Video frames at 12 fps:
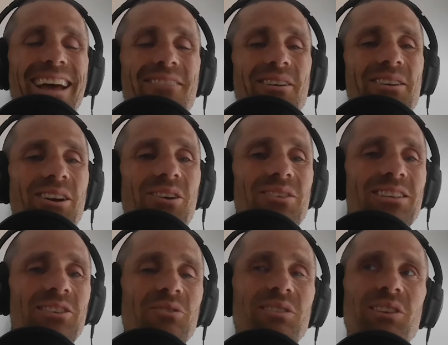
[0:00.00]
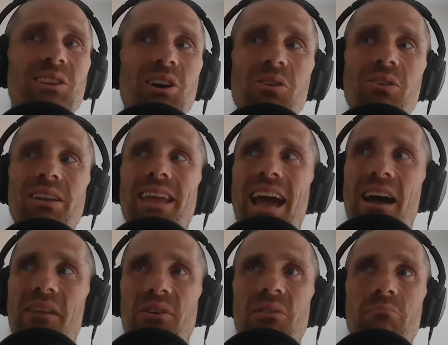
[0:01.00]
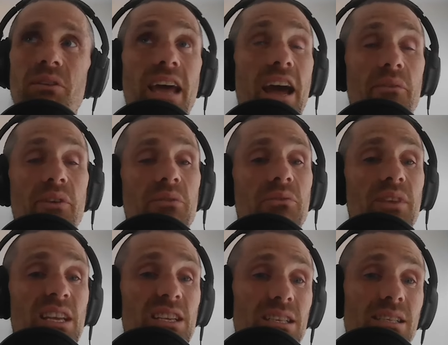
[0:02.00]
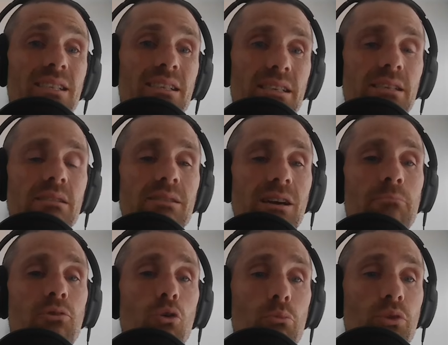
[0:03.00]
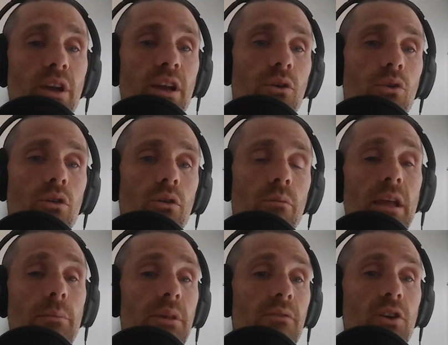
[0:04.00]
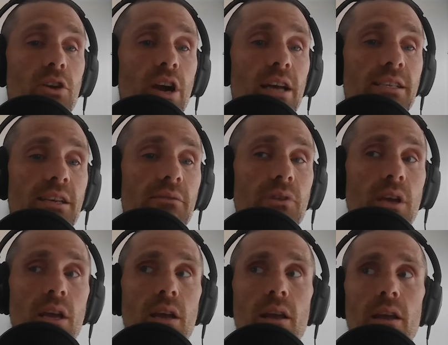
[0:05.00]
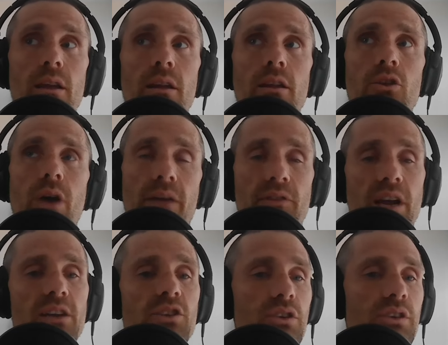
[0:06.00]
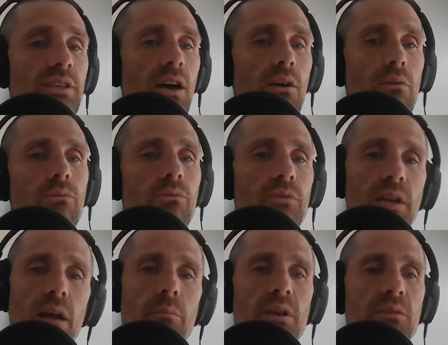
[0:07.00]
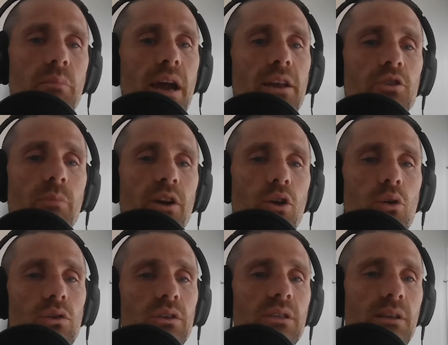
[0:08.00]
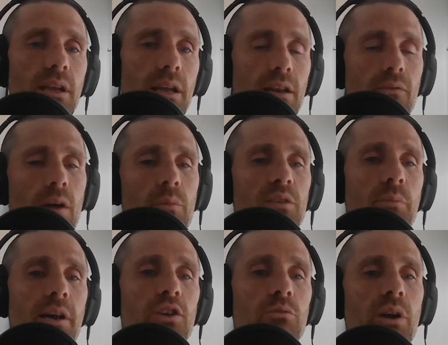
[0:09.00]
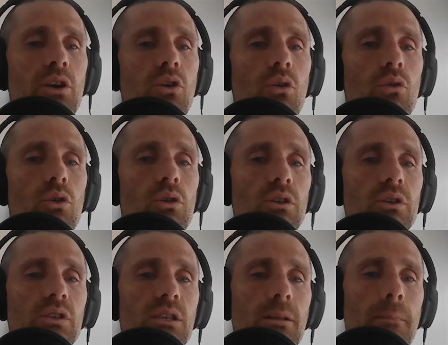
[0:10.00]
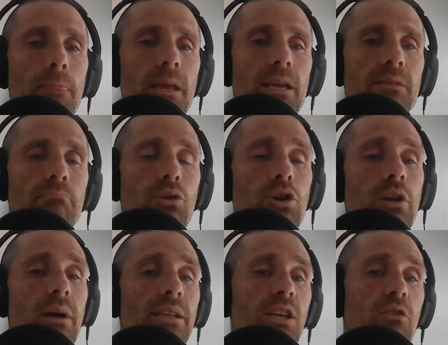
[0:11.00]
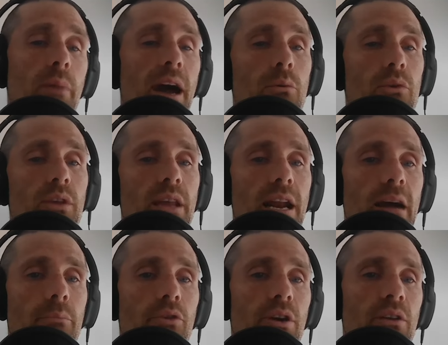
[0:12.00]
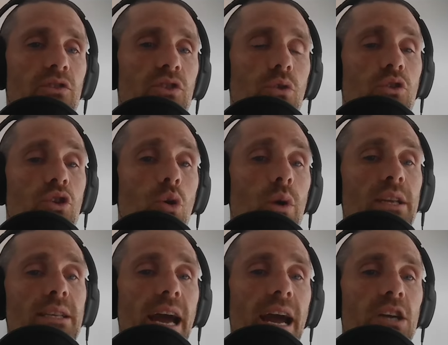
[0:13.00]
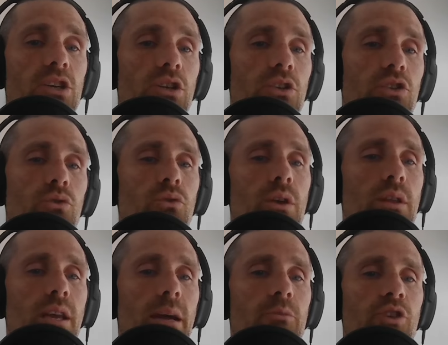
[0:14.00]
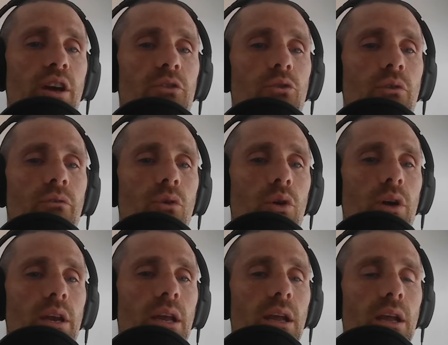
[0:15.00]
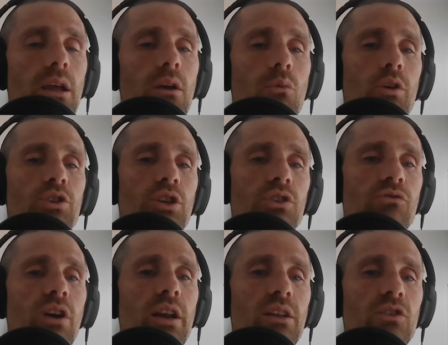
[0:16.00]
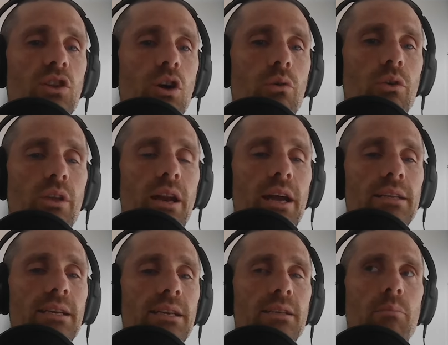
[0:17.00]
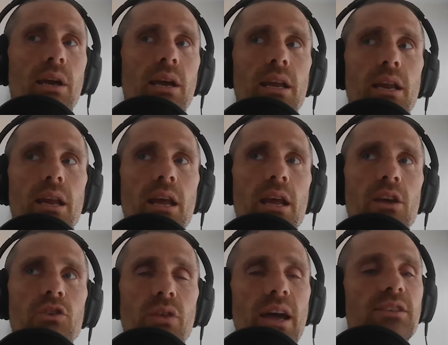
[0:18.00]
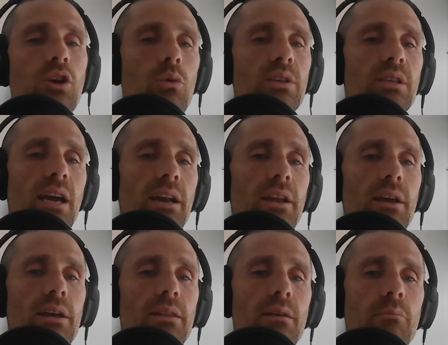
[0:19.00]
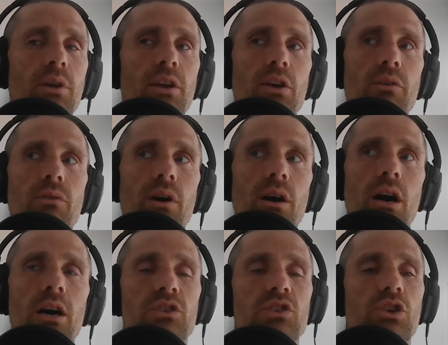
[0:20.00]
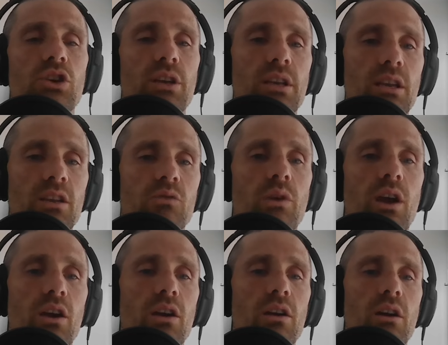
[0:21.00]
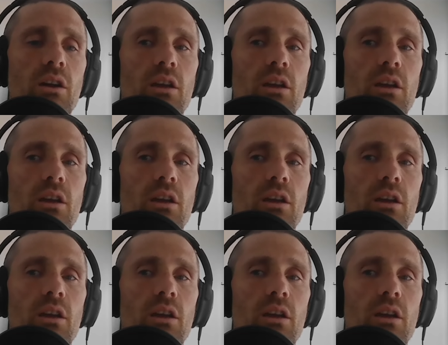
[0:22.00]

when you're going too slow yeah. and the effort, but the effort feels appropriate or maybe even aggressive, you have to ask yourself, did I mismanage my goals? And if I mismanage my goals, is putting myself back within that operating zone going to actually do the thing I'm trying to avoid, which is running slower than I anticipated. So that's always kind of like the bit of uh, uncertainty because we are